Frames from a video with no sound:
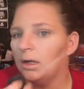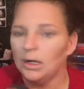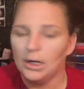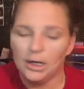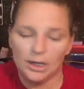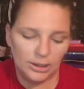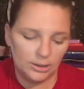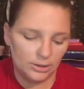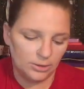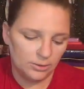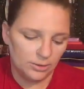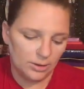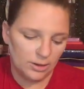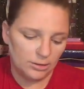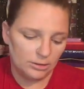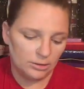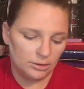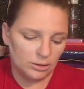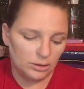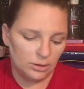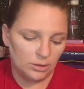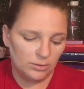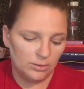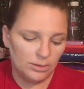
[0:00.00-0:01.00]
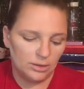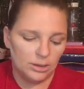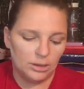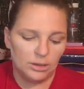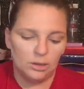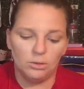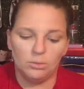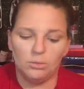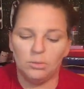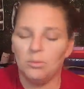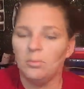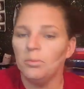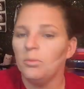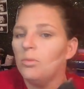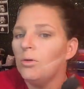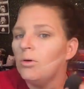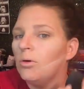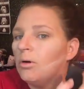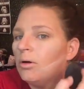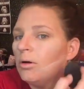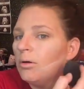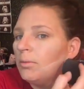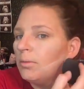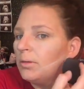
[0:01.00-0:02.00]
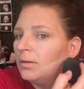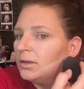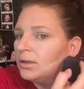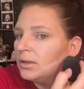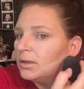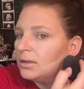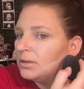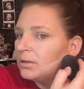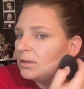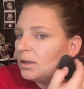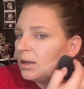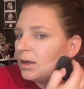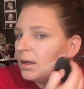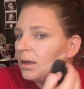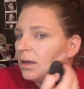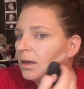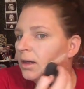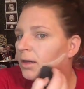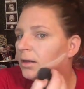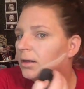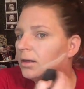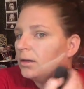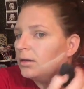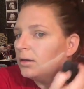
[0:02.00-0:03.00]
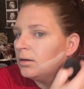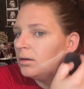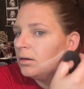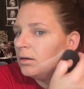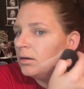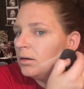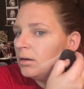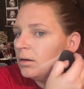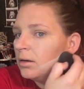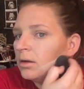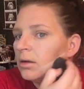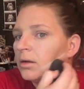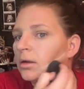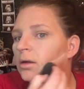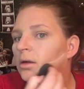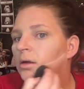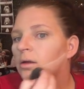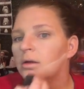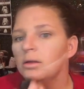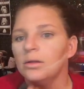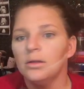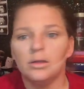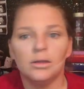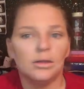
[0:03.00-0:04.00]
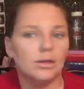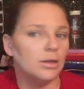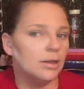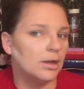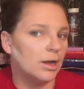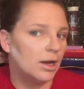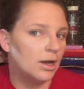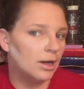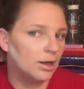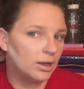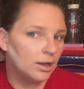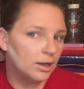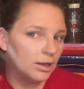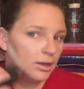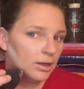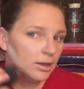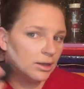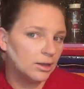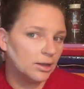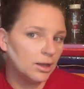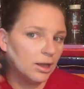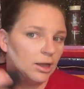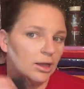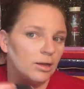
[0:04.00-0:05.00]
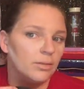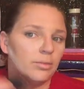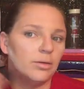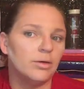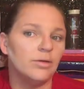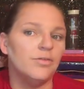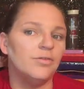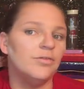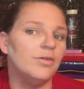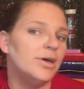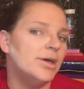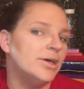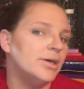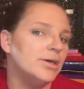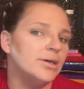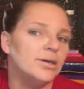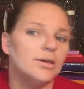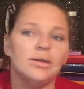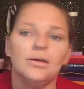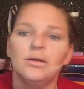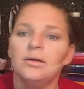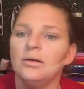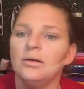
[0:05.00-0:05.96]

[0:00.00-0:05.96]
I do have to go in a little bit more with this side to kind of get the same effect.